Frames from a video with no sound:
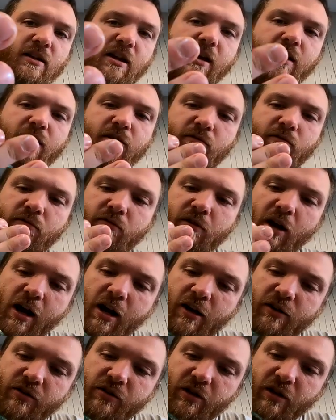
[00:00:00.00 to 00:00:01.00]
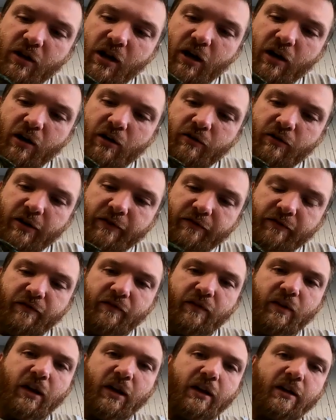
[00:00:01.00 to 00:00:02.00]
like there's a lot of green
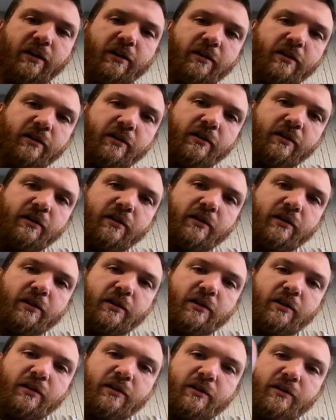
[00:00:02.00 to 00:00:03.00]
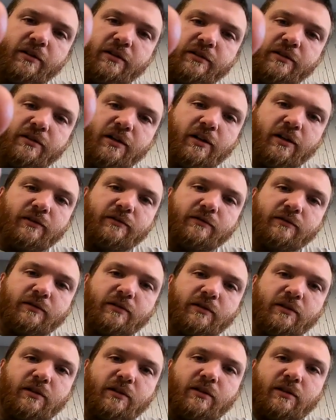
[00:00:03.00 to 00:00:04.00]
flake. So
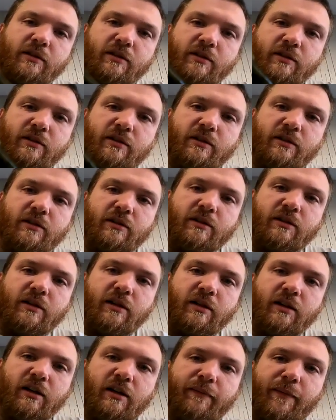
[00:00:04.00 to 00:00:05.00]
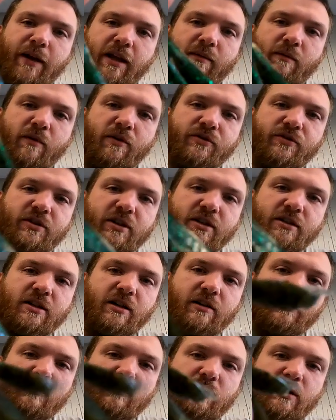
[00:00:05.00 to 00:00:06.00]
made the most sense
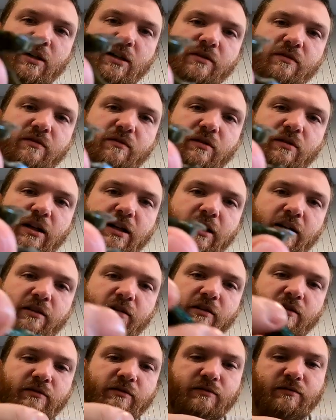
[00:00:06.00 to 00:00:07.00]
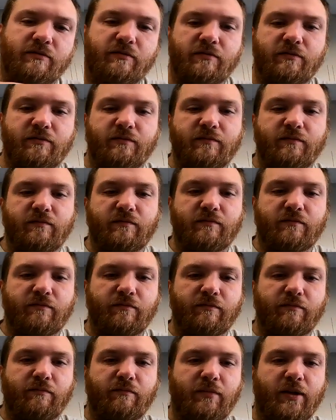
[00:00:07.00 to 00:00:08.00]
color wise for what I can do.
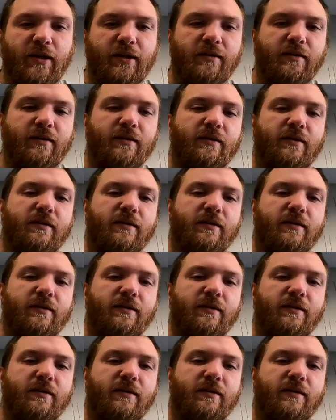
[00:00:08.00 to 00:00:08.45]
But